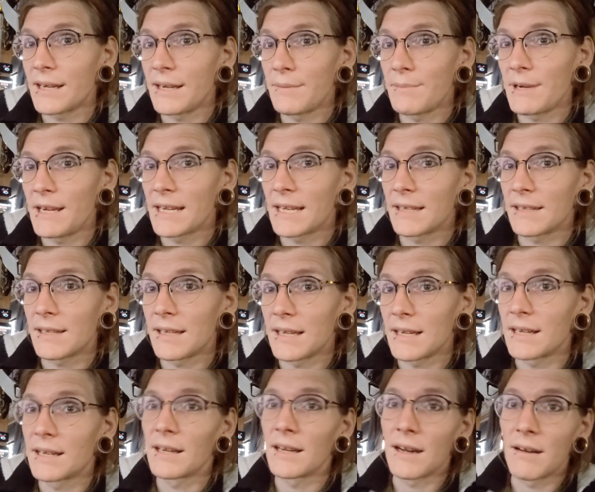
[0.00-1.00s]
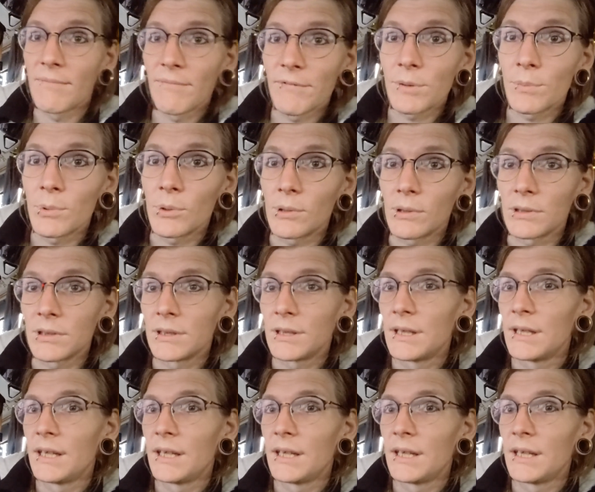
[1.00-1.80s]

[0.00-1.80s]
and make it like comfortable